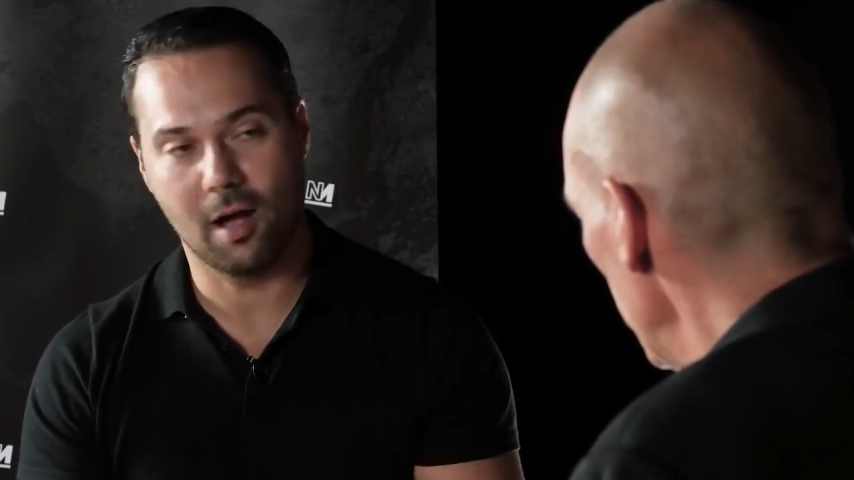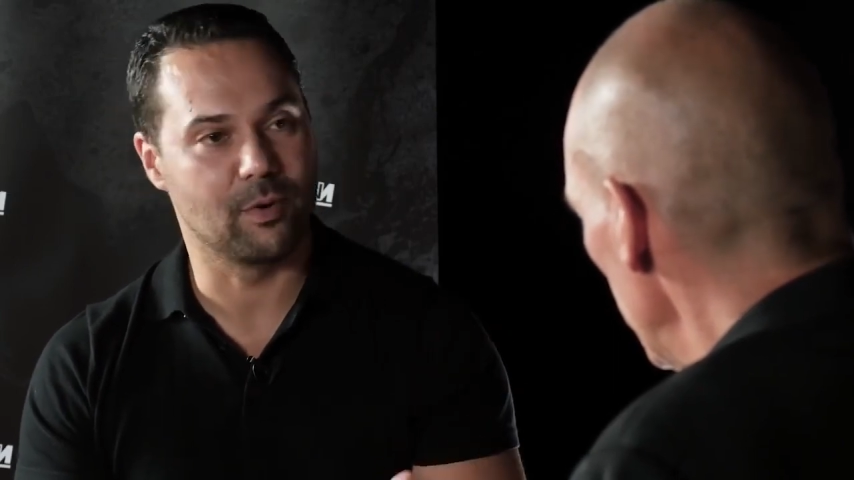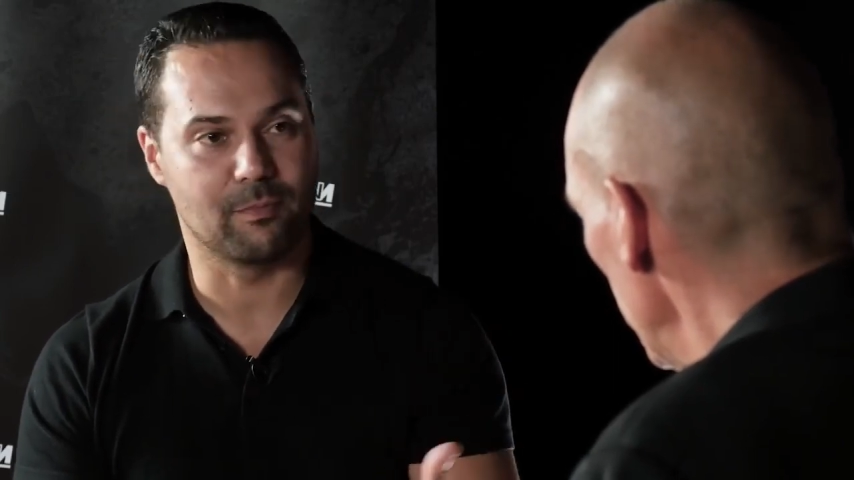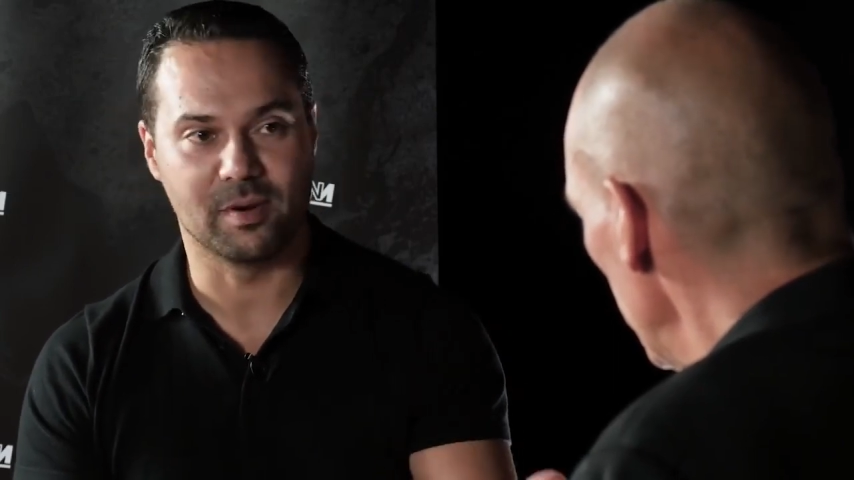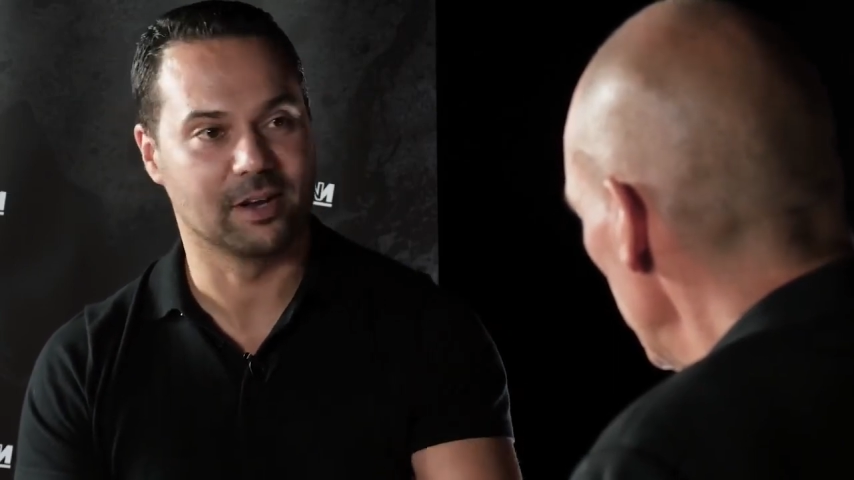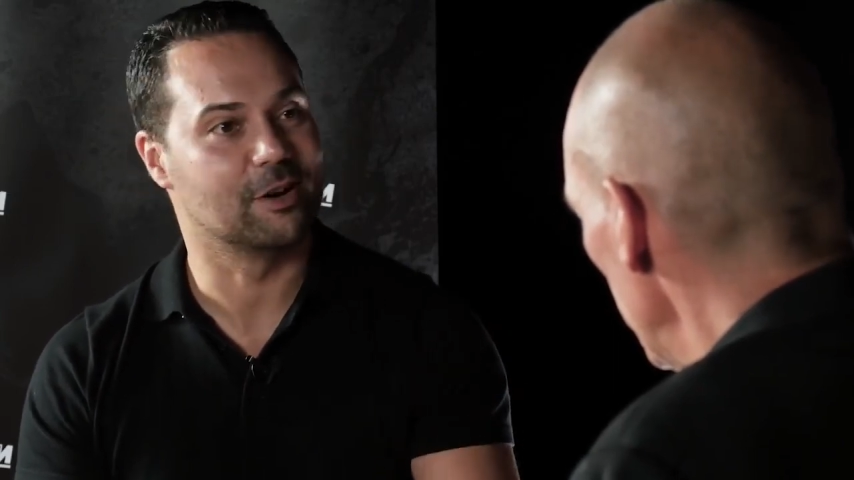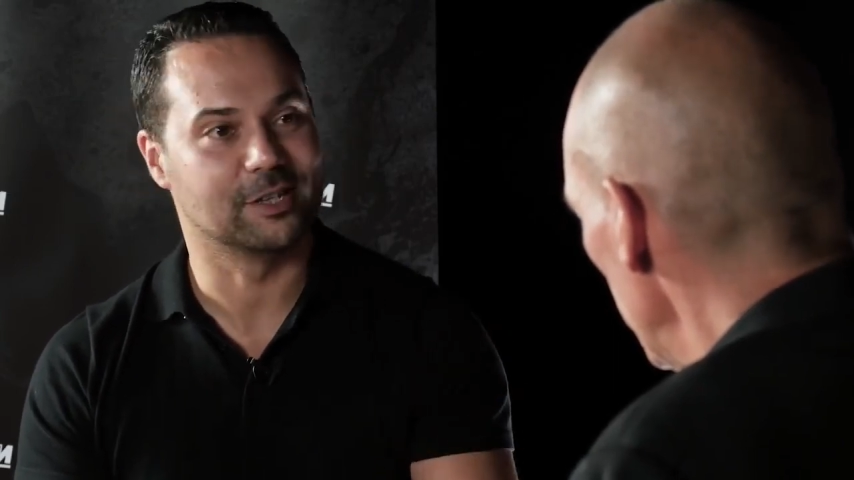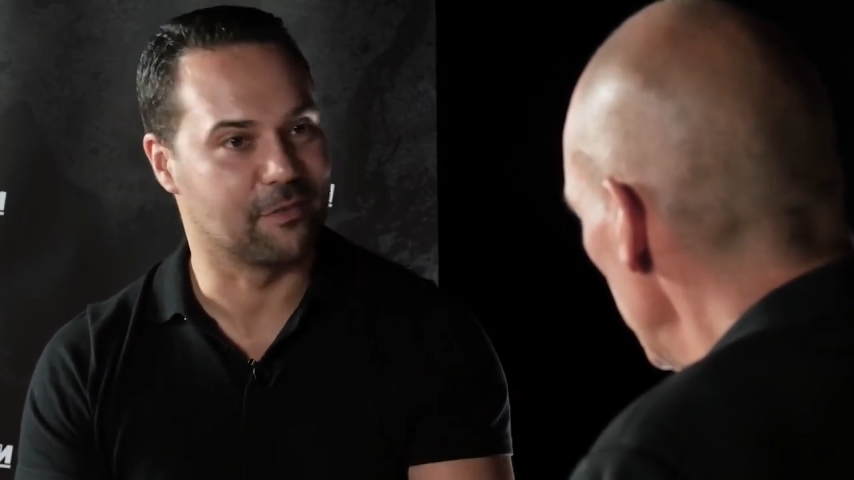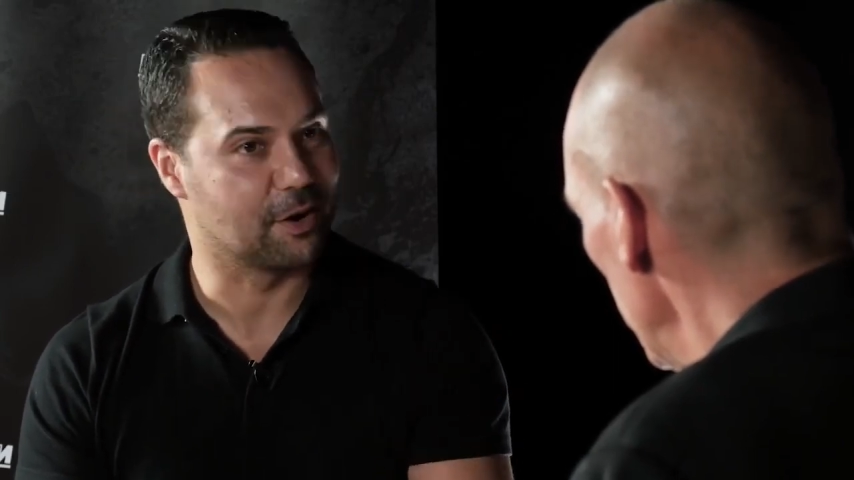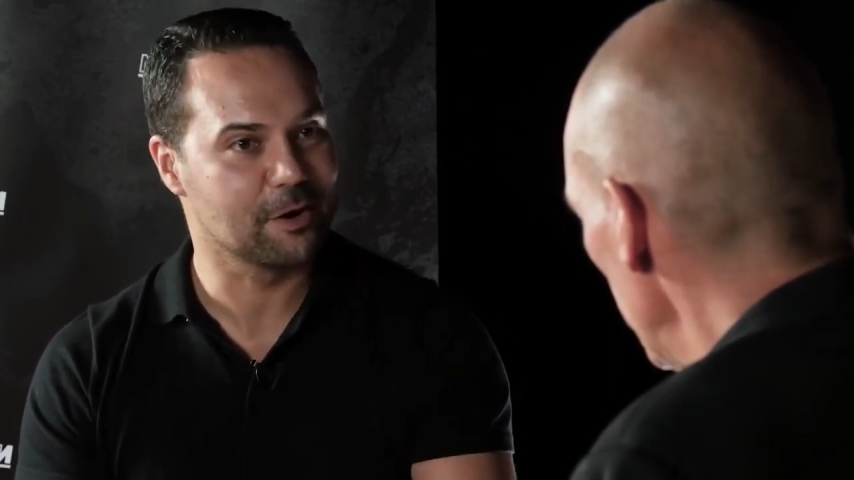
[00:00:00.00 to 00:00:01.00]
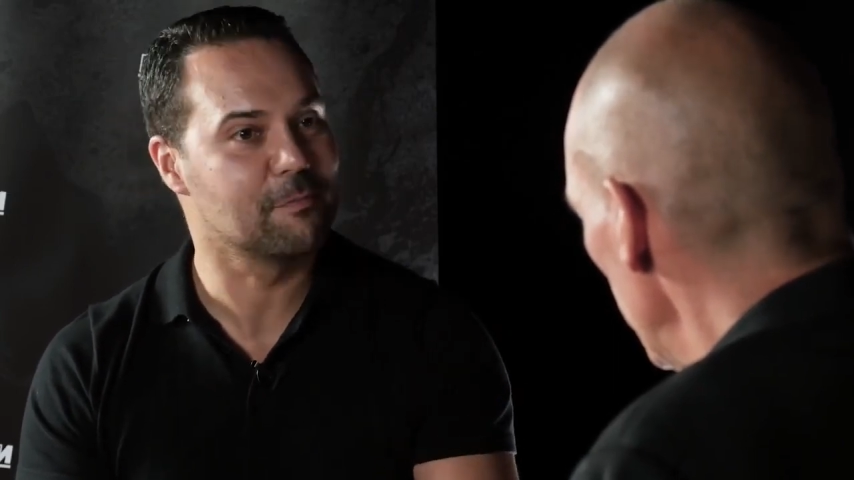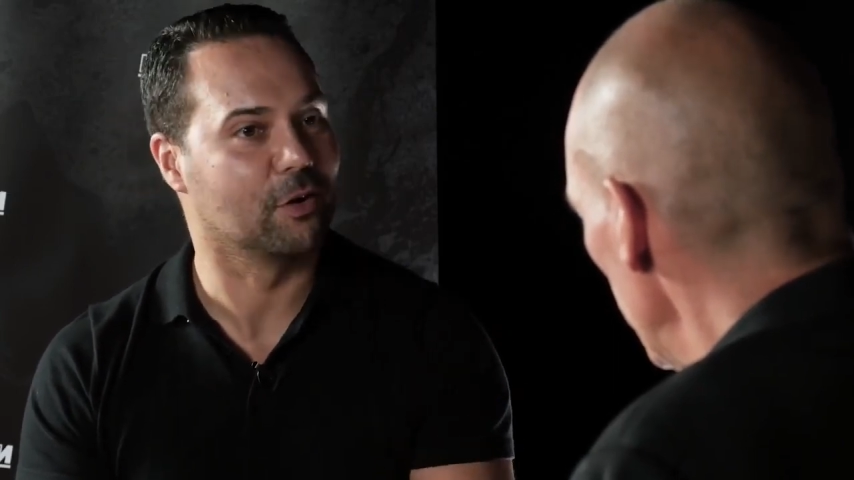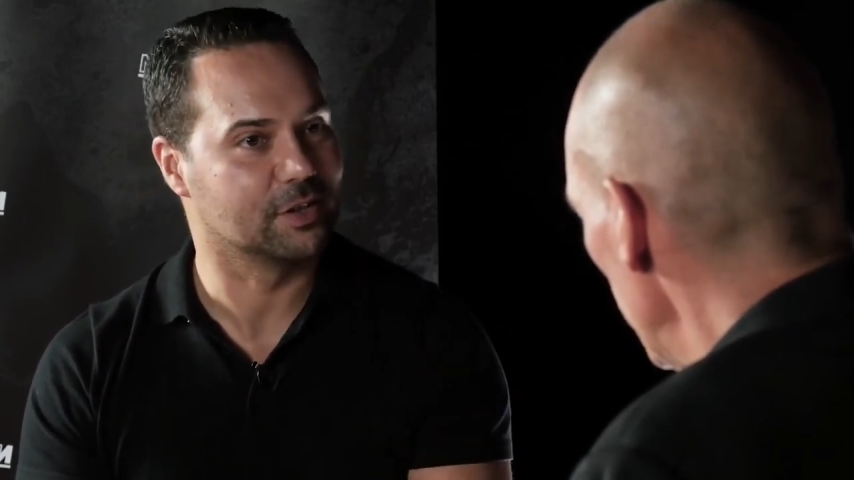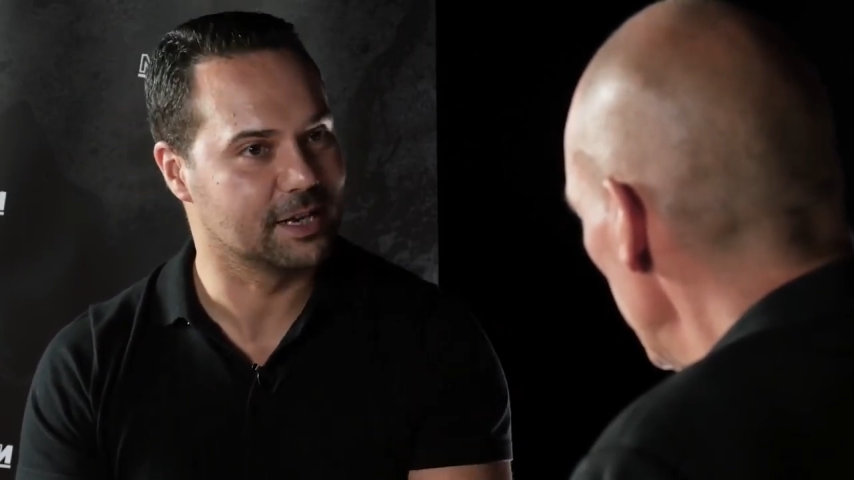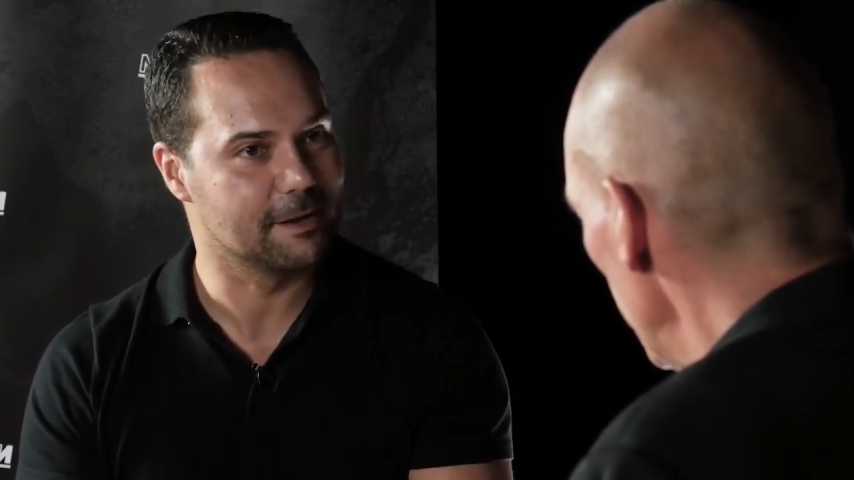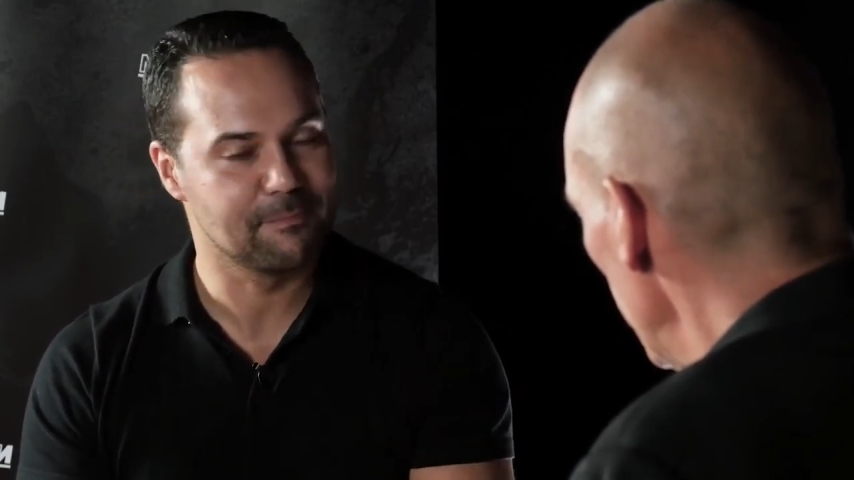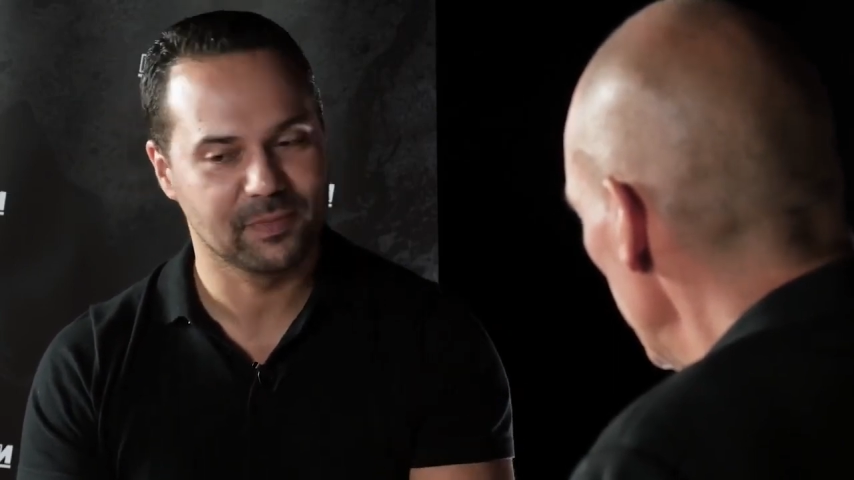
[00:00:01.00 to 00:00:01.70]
We probably agree it's a very good policy.